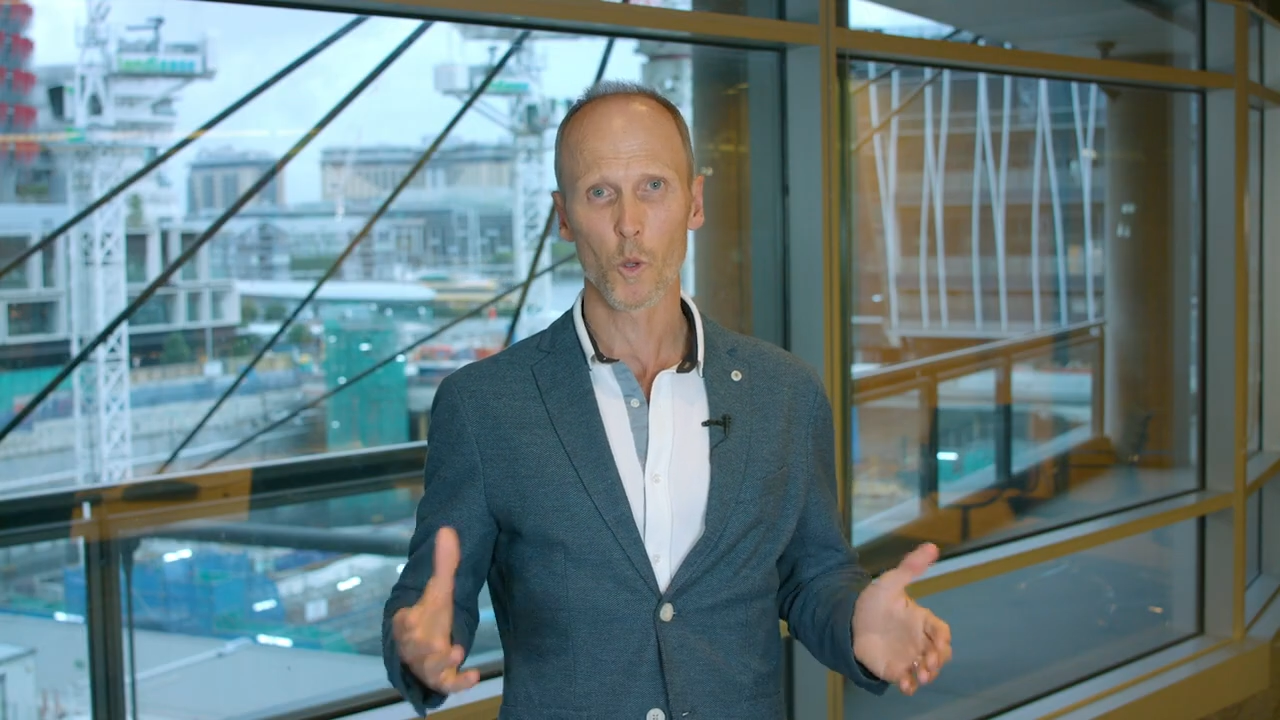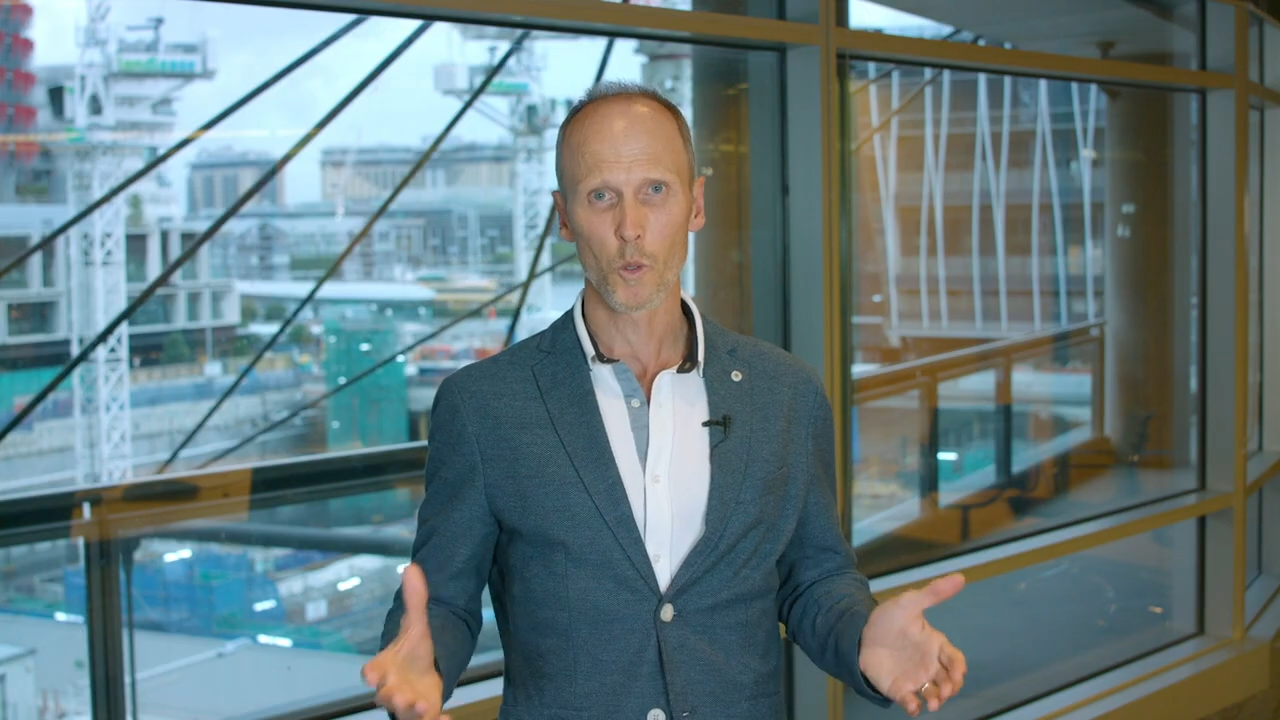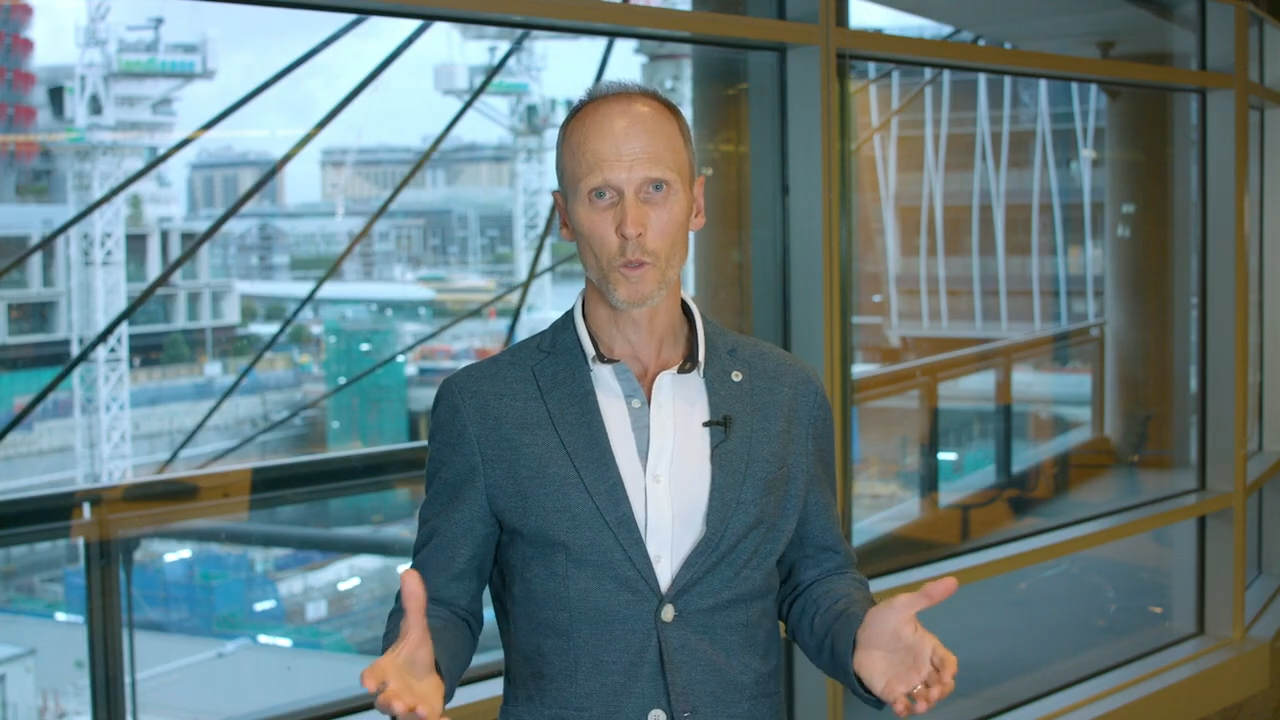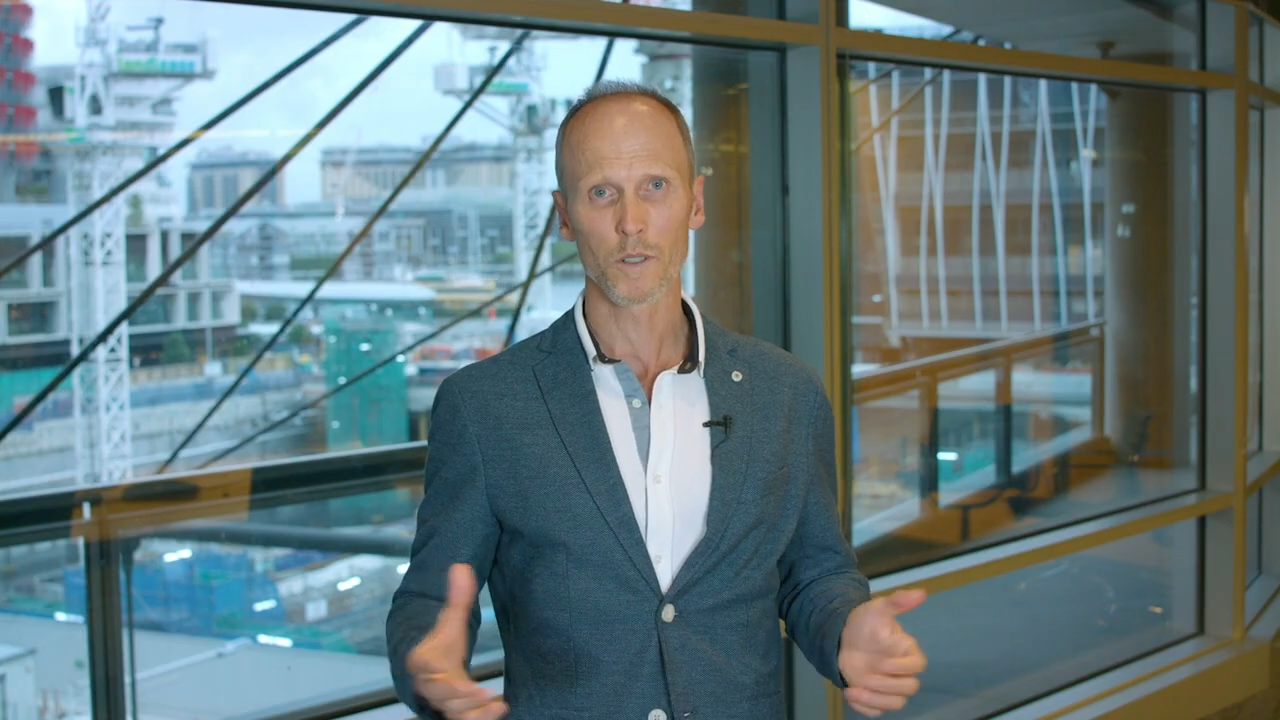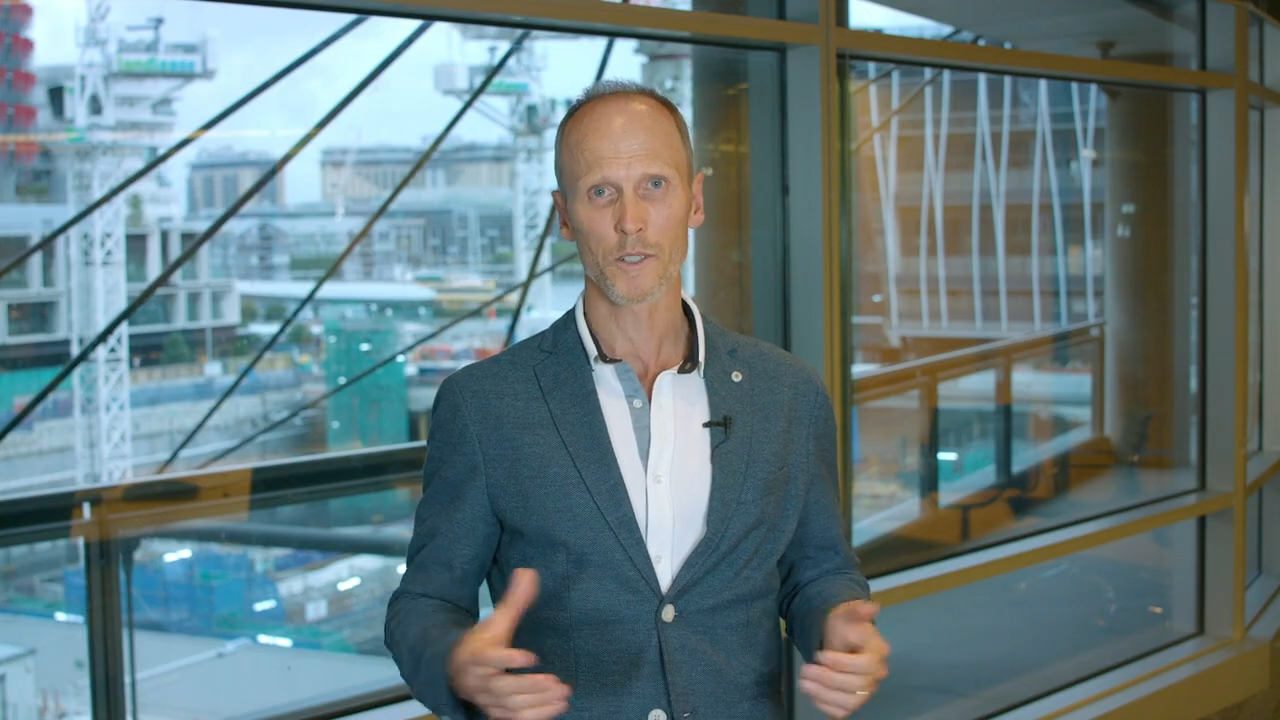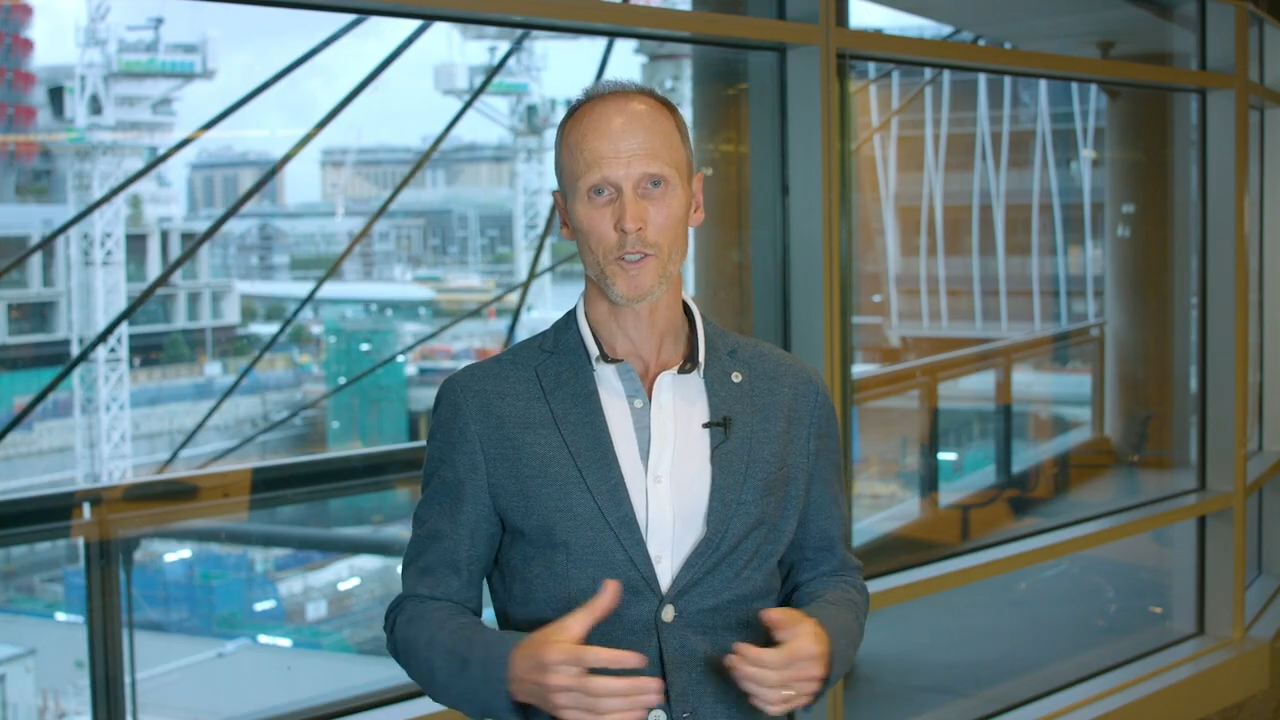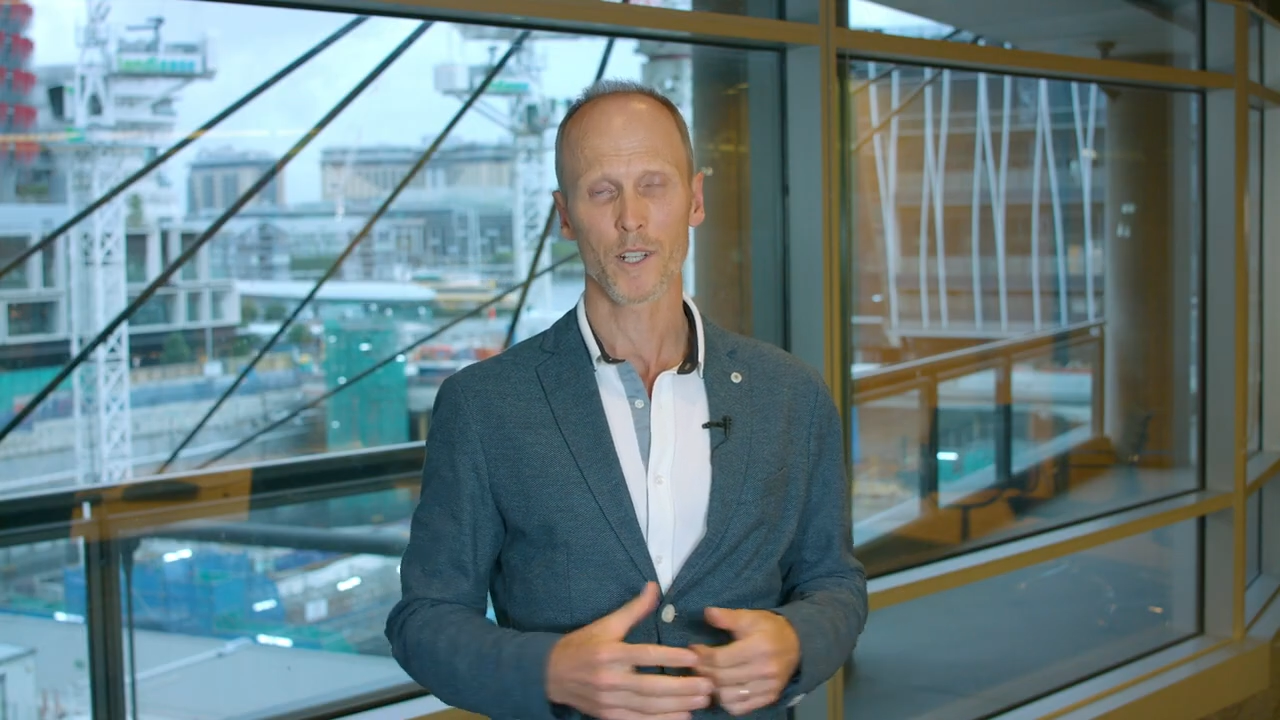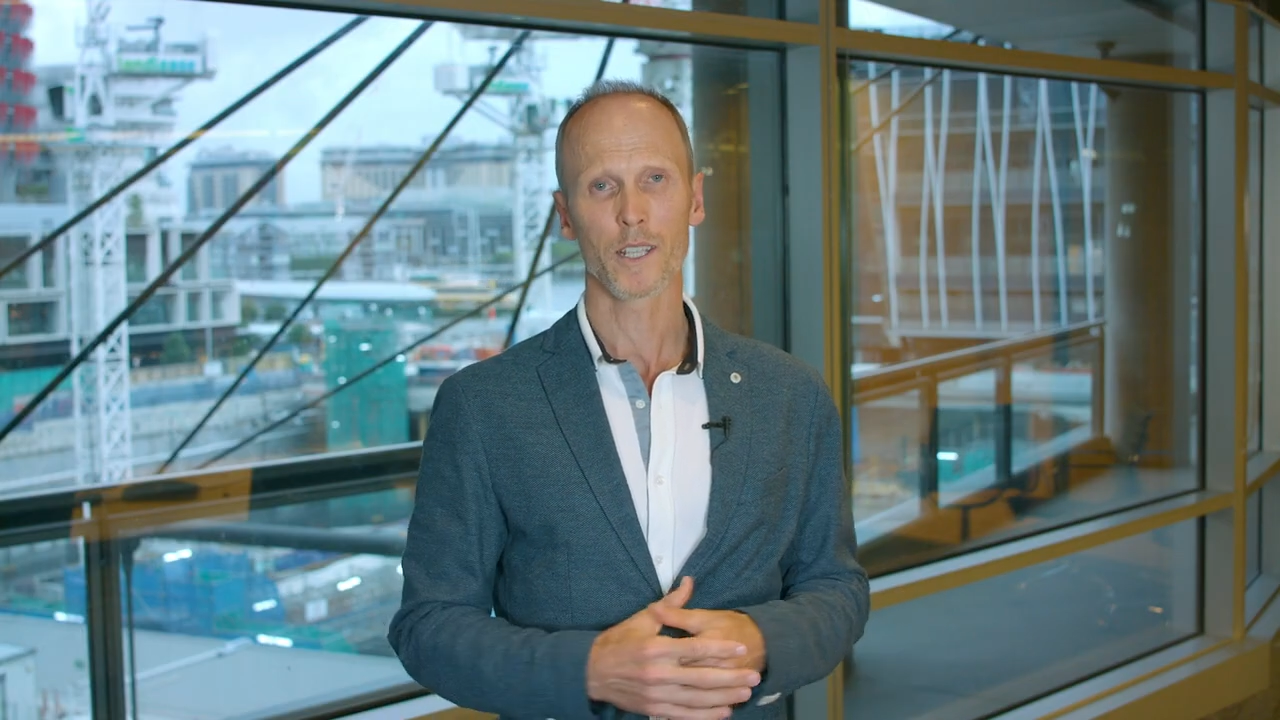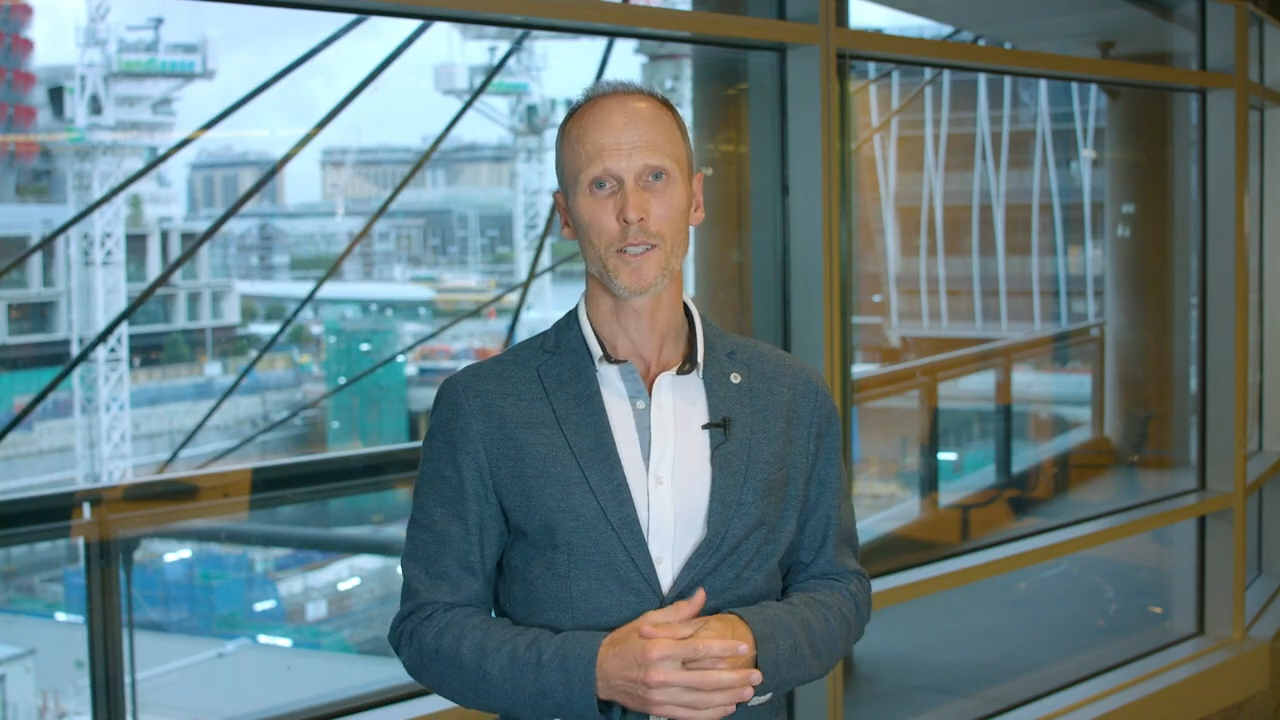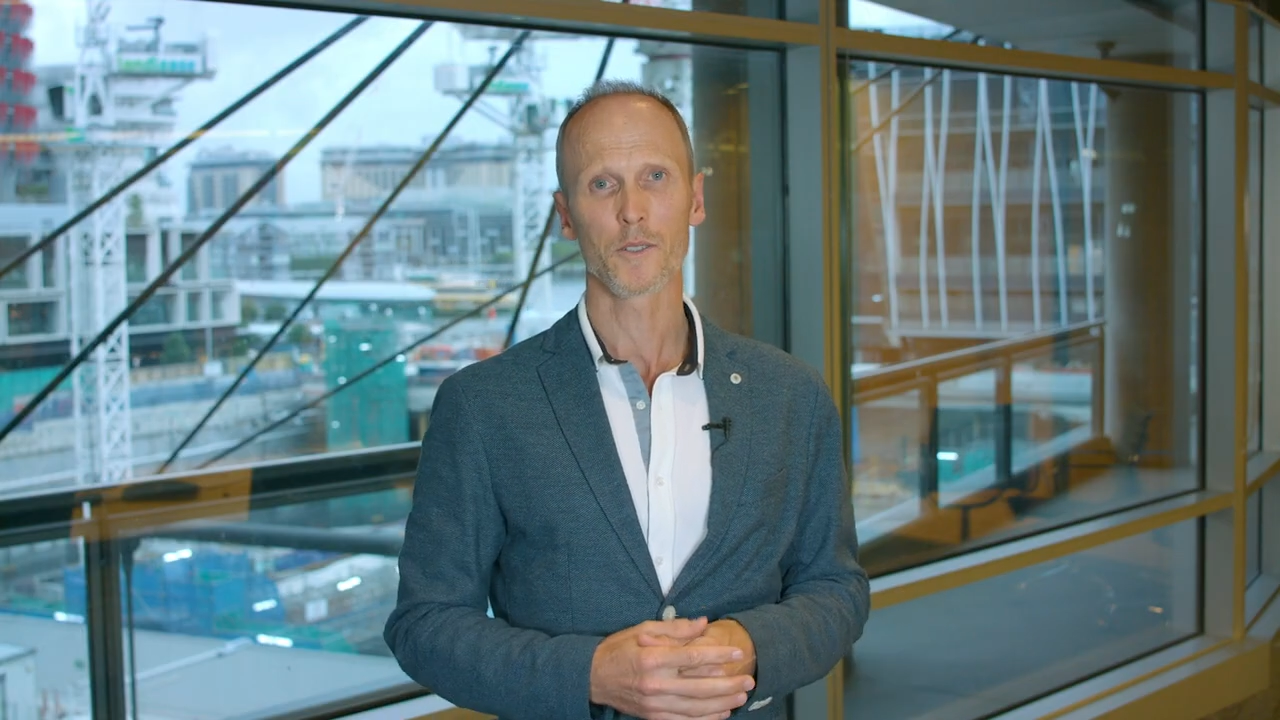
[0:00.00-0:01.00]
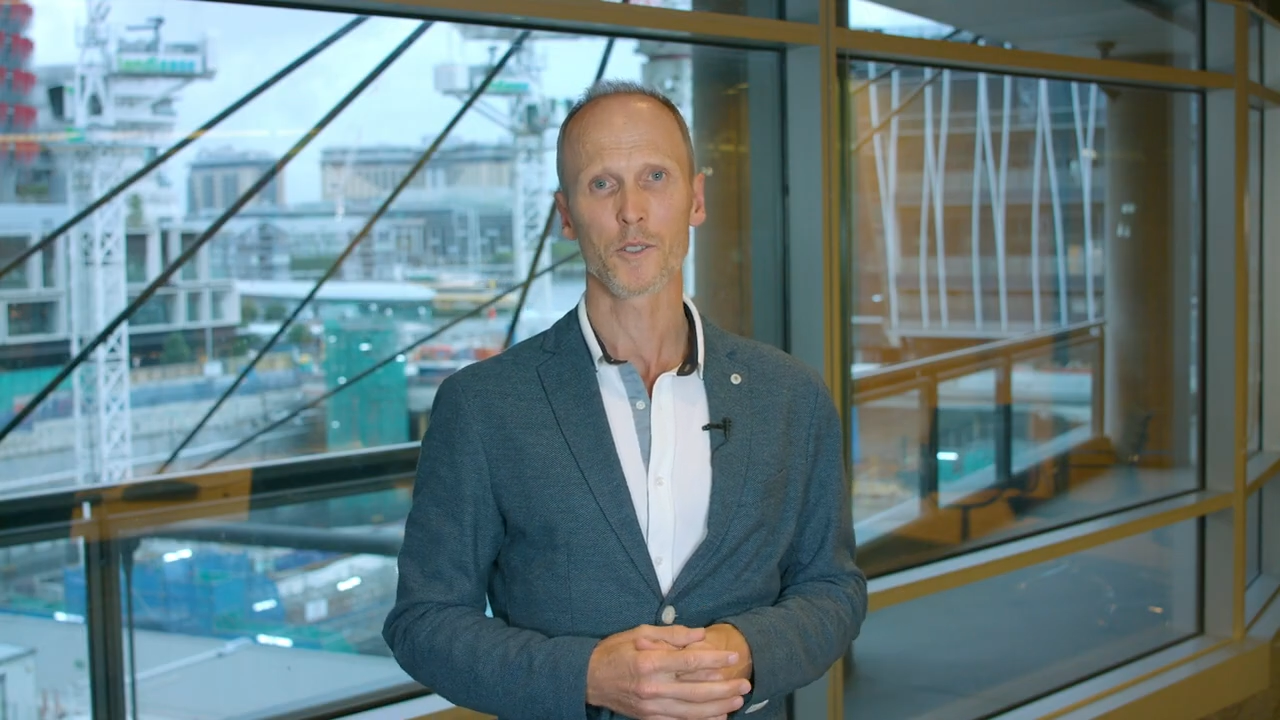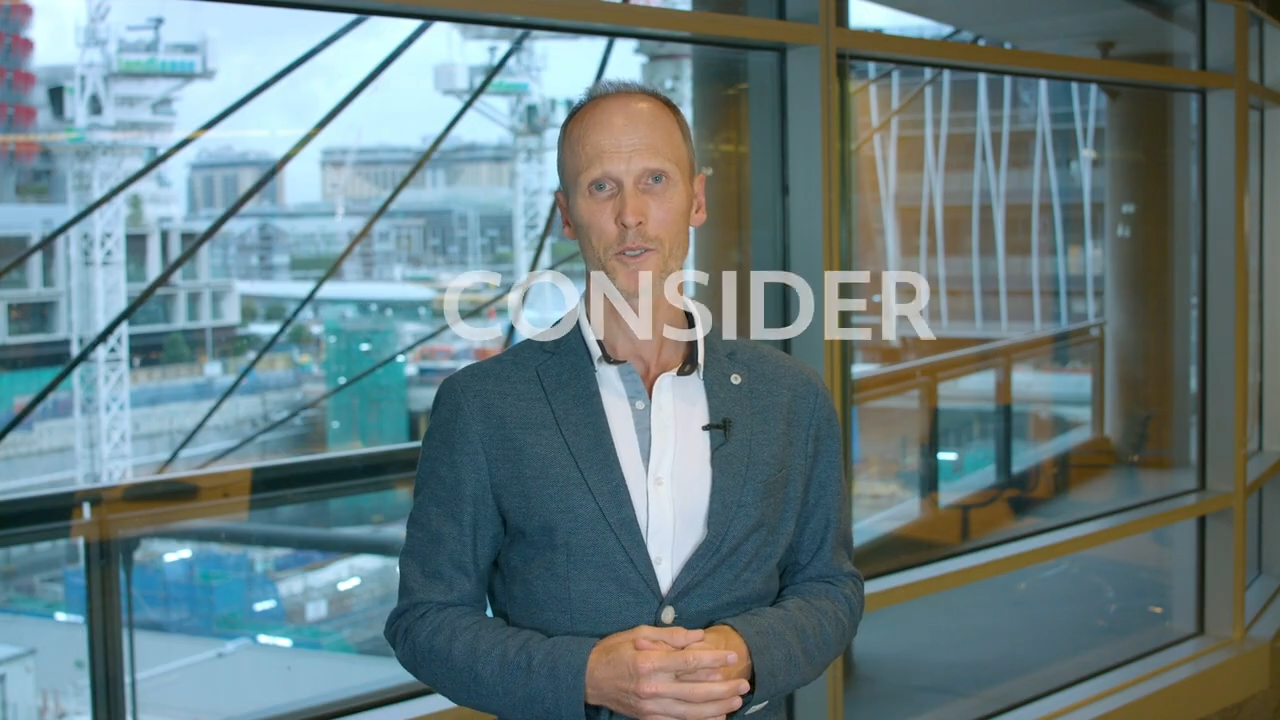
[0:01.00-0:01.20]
all Australians